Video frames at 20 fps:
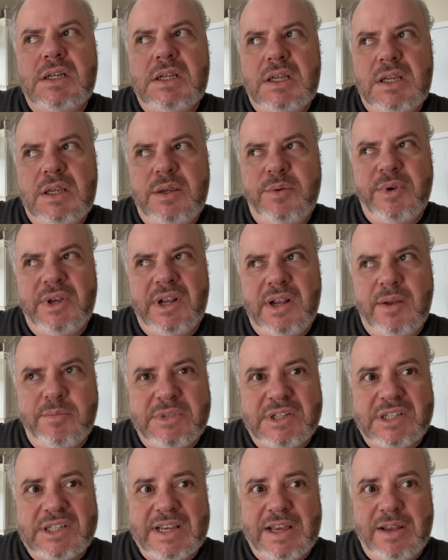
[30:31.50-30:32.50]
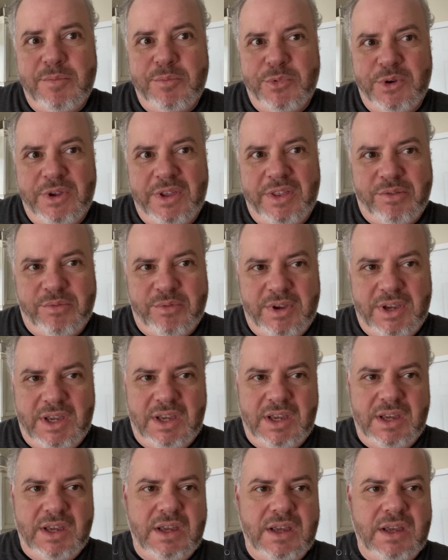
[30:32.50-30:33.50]
it went up to
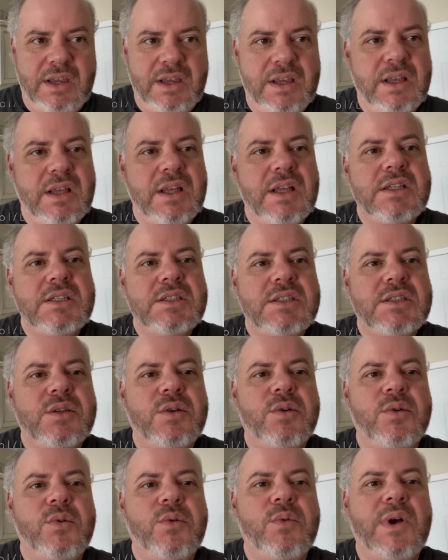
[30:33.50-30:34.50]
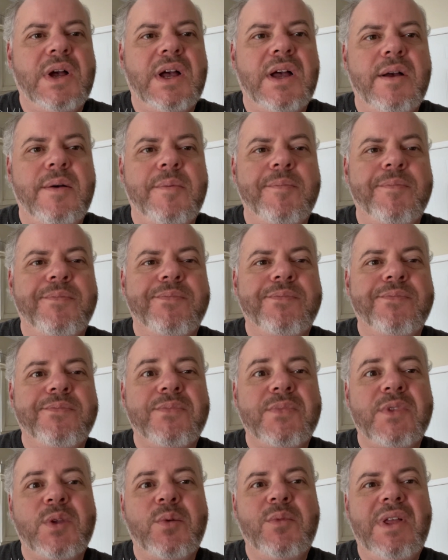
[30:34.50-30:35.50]
10.3. So
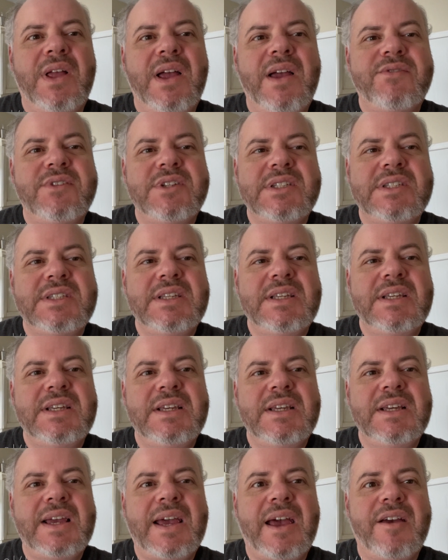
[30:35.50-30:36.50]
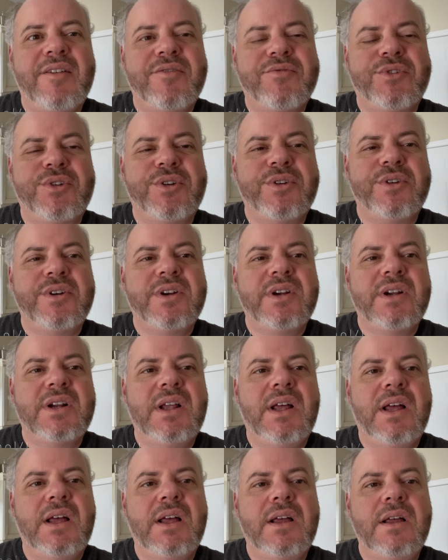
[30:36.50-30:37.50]
we'll have to see after
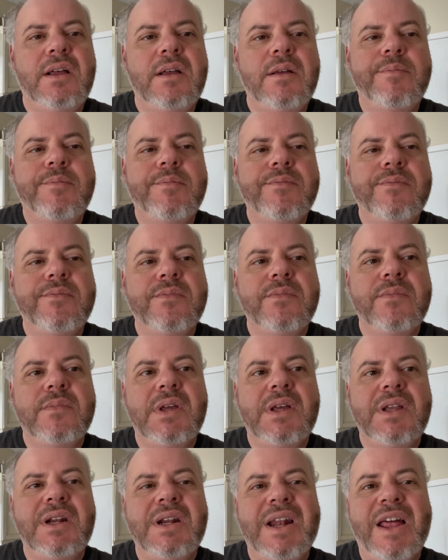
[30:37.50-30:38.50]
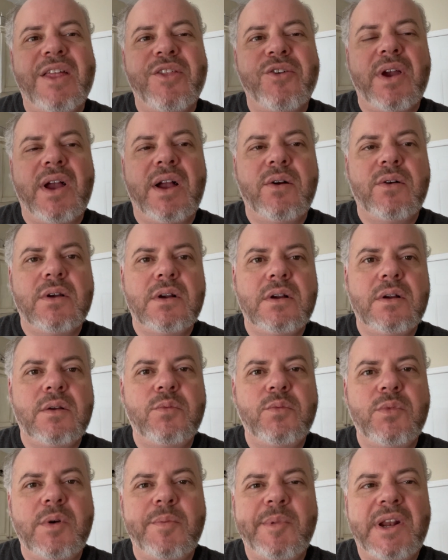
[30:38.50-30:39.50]
in another hour
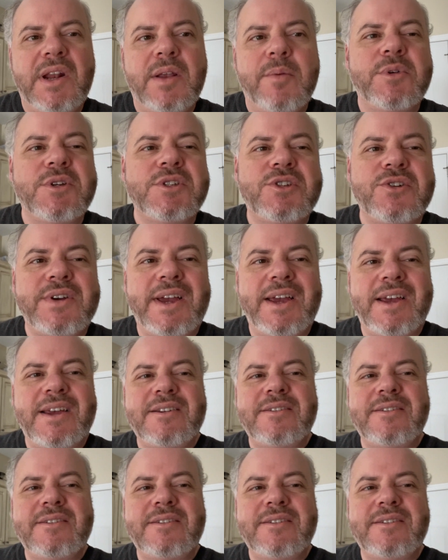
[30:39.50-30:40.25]
what my numbers are at.